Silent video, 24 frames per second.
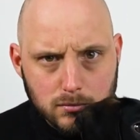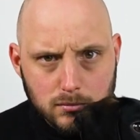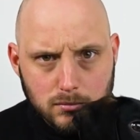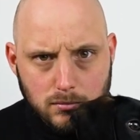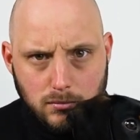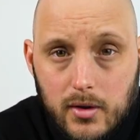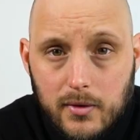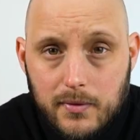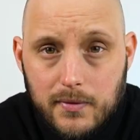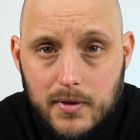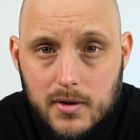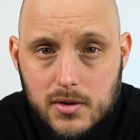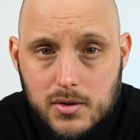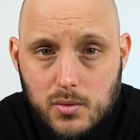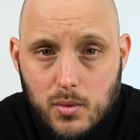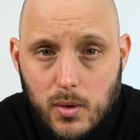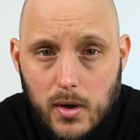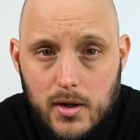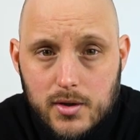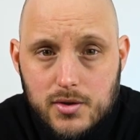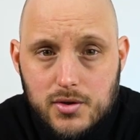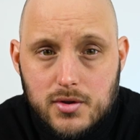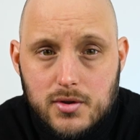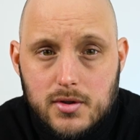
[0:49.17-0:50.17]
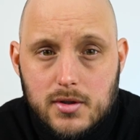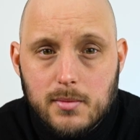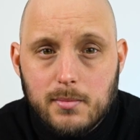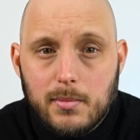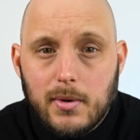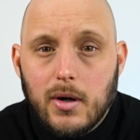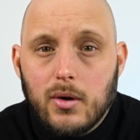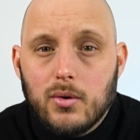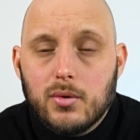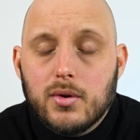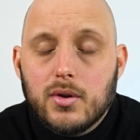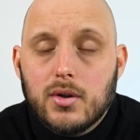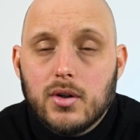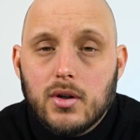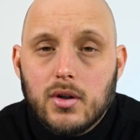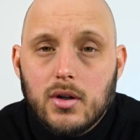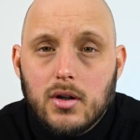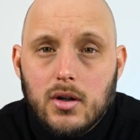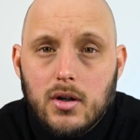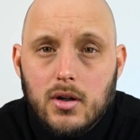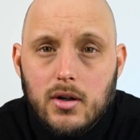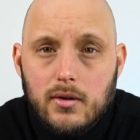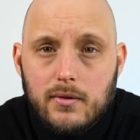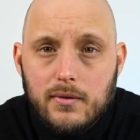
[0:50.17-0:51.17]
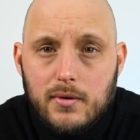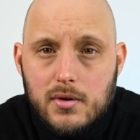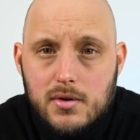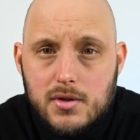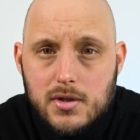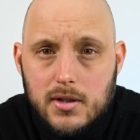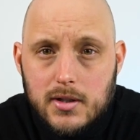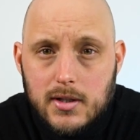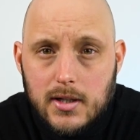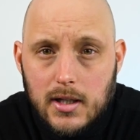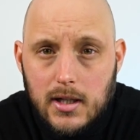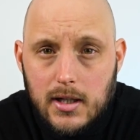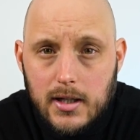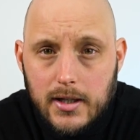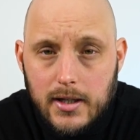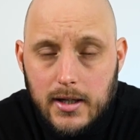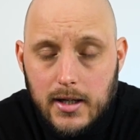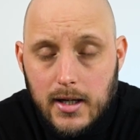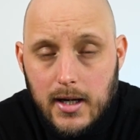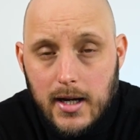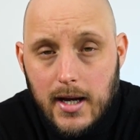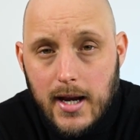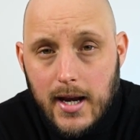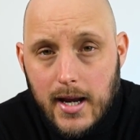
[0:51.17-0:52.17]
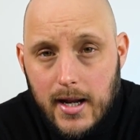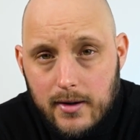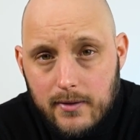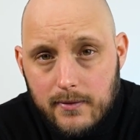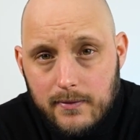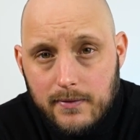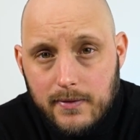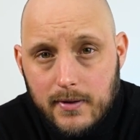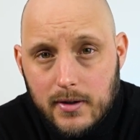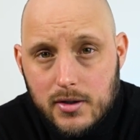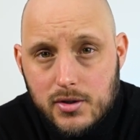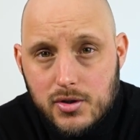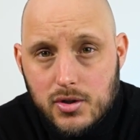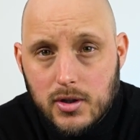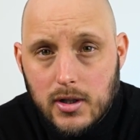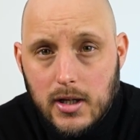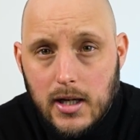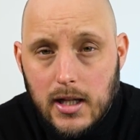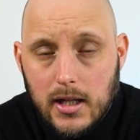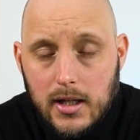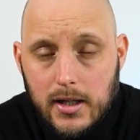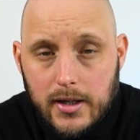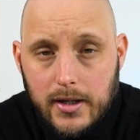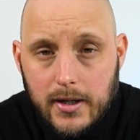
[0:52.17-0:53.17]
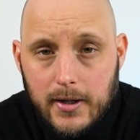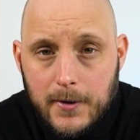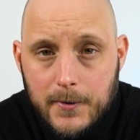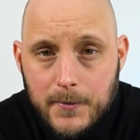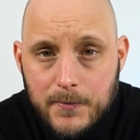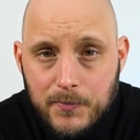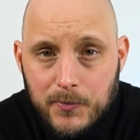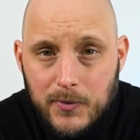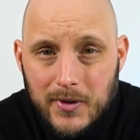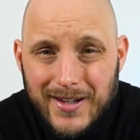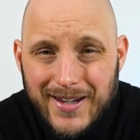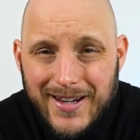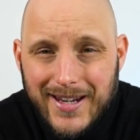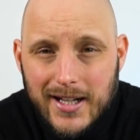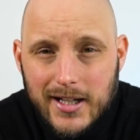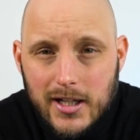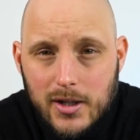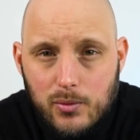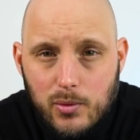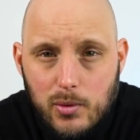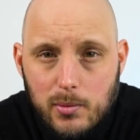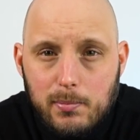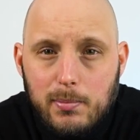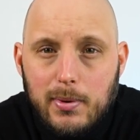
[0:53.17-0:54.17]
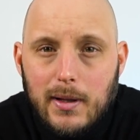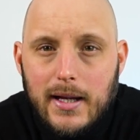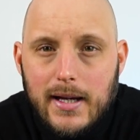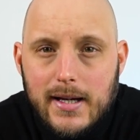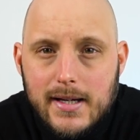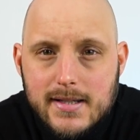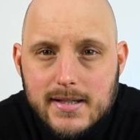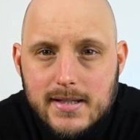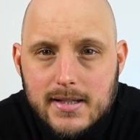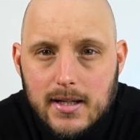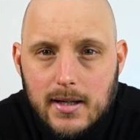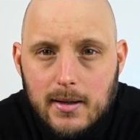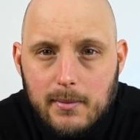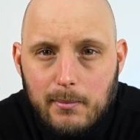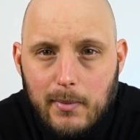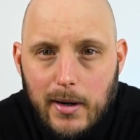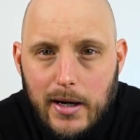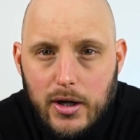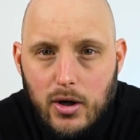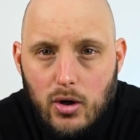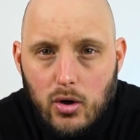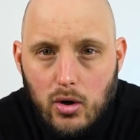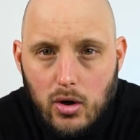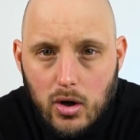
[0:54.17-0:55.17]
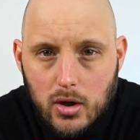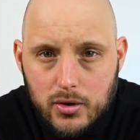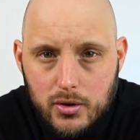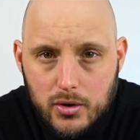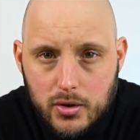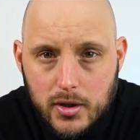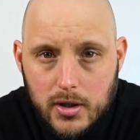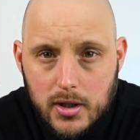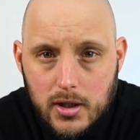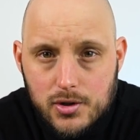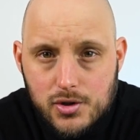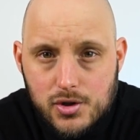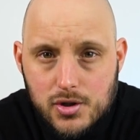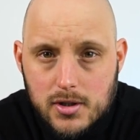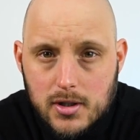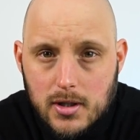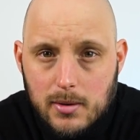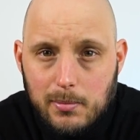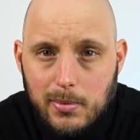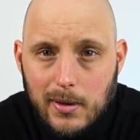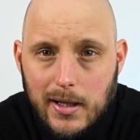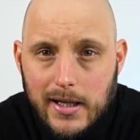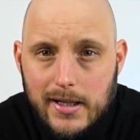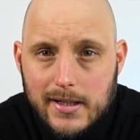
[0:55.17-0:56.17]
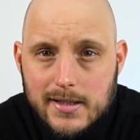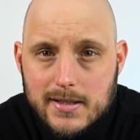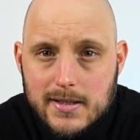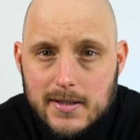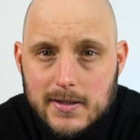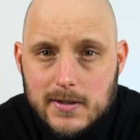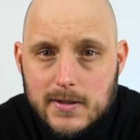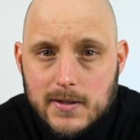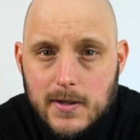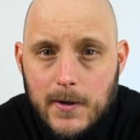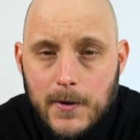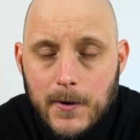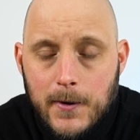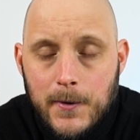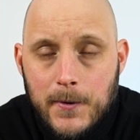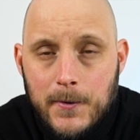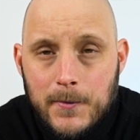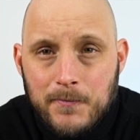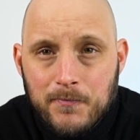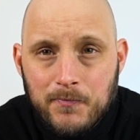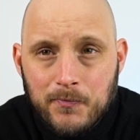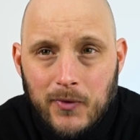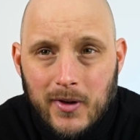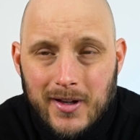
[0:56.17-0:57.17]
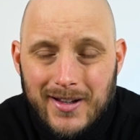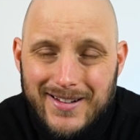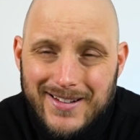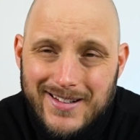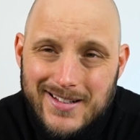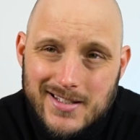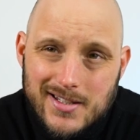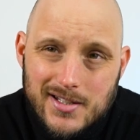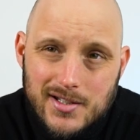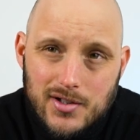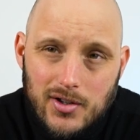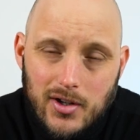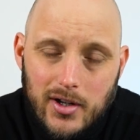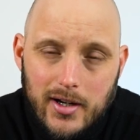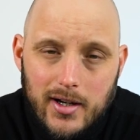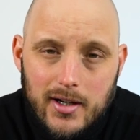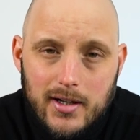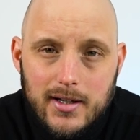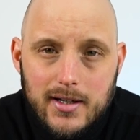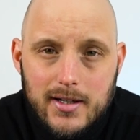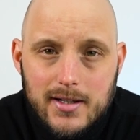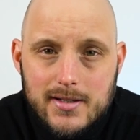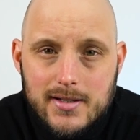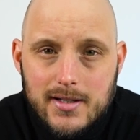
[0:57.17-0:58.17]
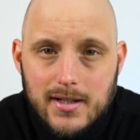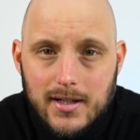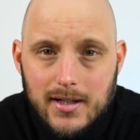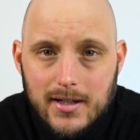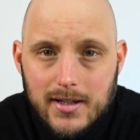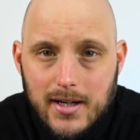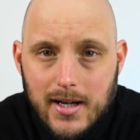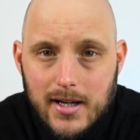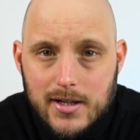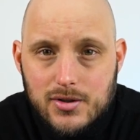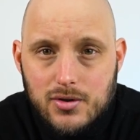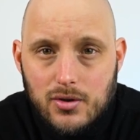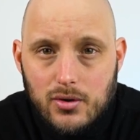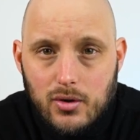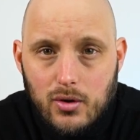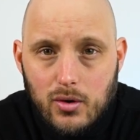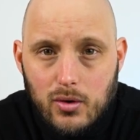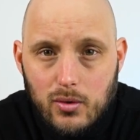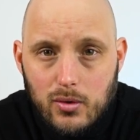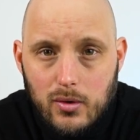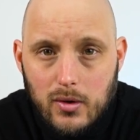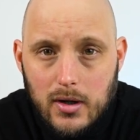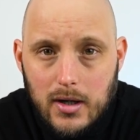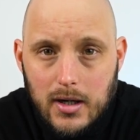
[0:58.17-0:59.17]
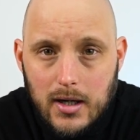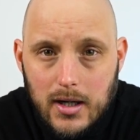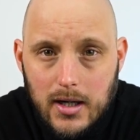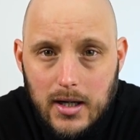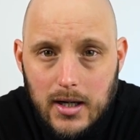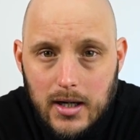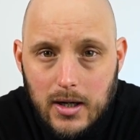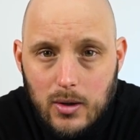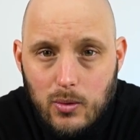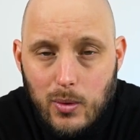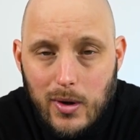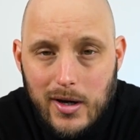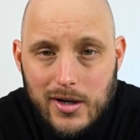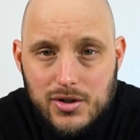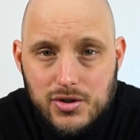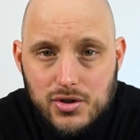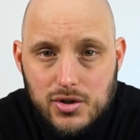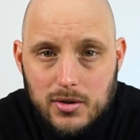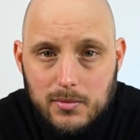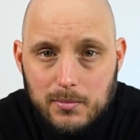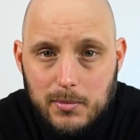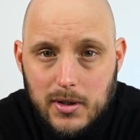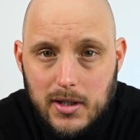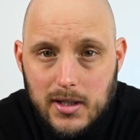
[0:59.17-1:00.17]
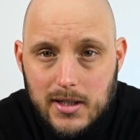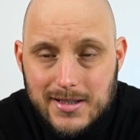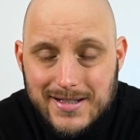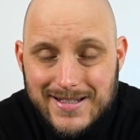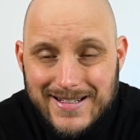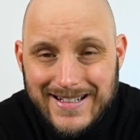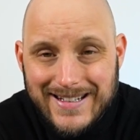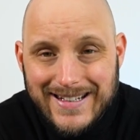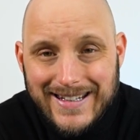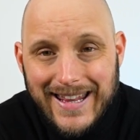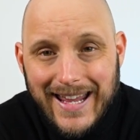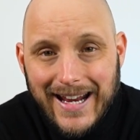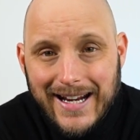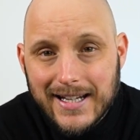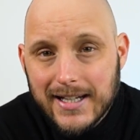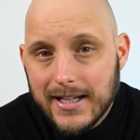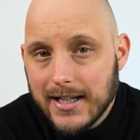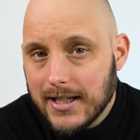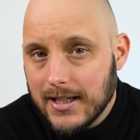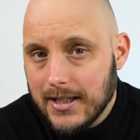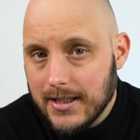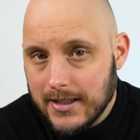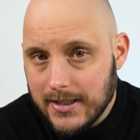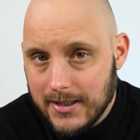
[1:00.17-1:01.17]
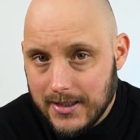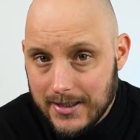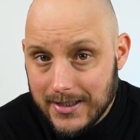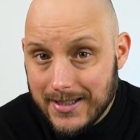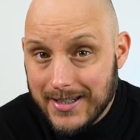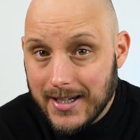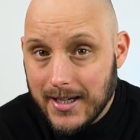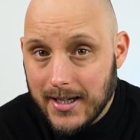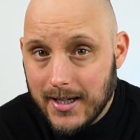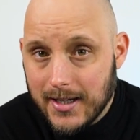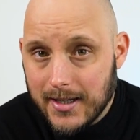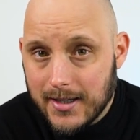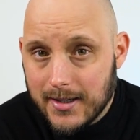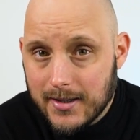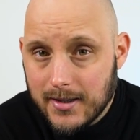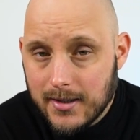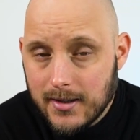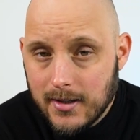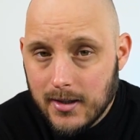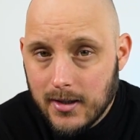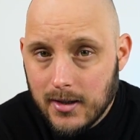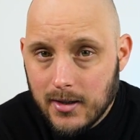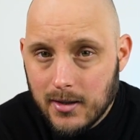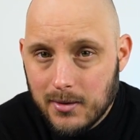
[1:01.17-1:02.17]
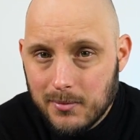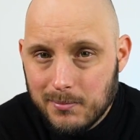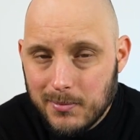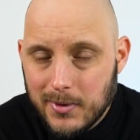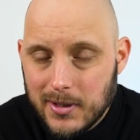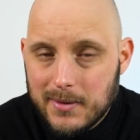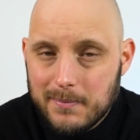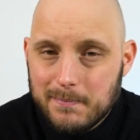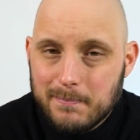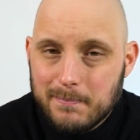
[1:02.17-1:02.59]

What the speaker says: The first question is about versatility and functionality. Can you replace my other kitchen appliances? This is not an easy yes or no question, because technically it can, but